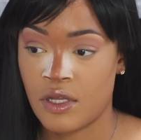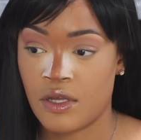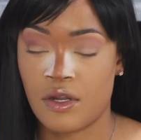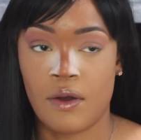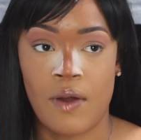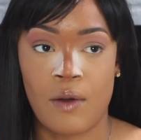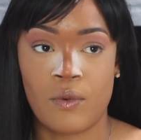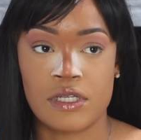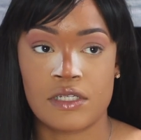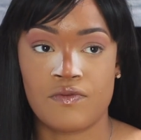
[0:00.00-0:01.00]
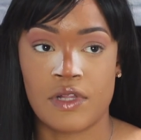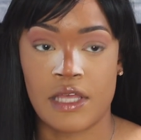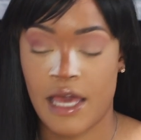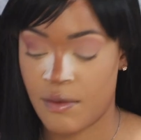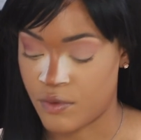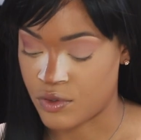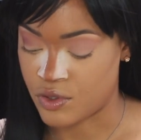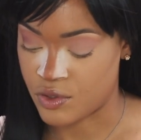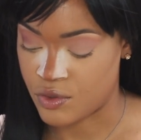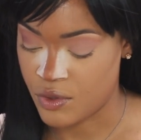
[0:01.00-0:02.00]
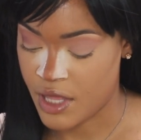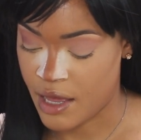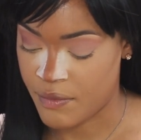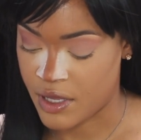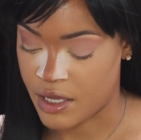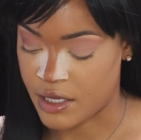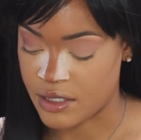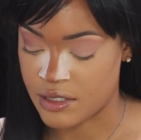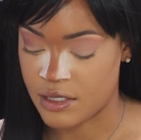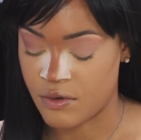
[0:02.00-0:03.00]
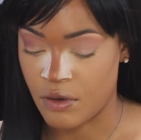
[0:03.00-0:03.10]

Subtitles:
you know, I wasn't really able to do that because,